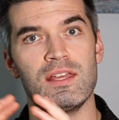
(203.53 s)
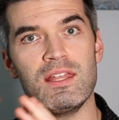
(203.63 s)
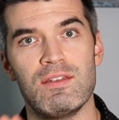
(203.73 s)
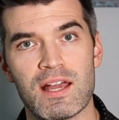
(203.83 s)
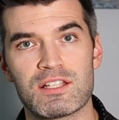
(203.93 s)

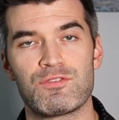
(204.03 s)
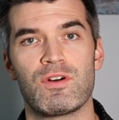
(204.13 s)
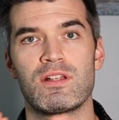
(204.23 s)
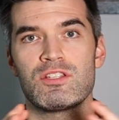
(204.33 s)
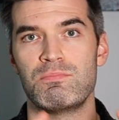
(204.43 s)
index
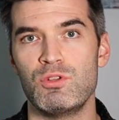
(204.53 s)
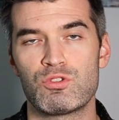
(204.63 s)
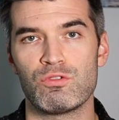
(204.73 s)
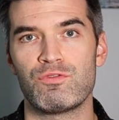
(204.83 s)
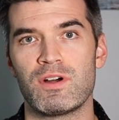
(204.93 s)
funds,
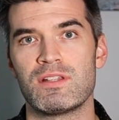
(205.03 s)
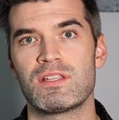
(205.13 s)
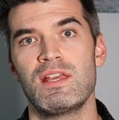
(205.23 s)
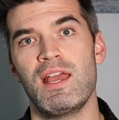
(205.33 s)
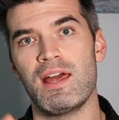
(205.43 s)
mutual
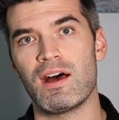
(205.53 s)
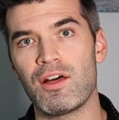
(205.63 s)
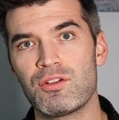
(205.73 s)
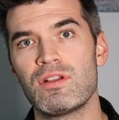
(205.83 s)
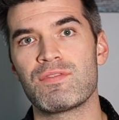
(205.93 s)
funds, and
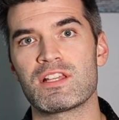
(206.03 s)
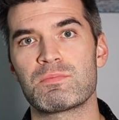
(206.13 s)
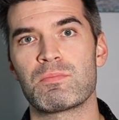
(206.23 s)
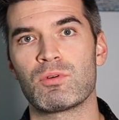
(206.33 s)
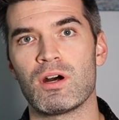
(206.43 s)
other
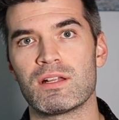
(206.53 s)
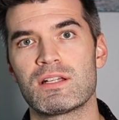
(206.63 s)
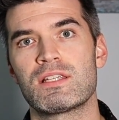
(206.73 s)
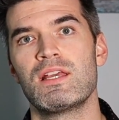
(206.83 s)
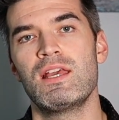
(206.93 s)
investment
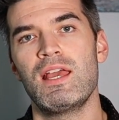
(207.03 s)
products,